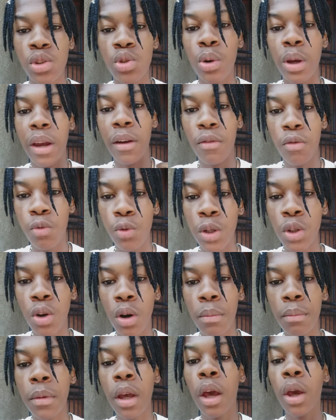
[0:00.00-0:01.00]
You have
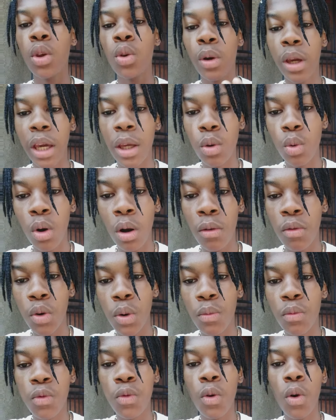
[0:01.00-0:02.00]
freedom. You can work
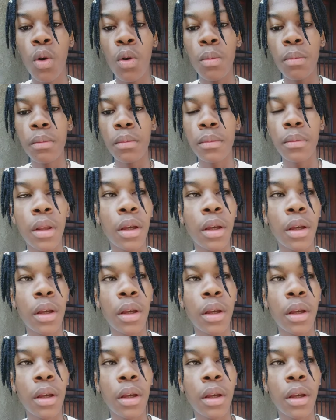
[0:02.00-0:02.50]
from home.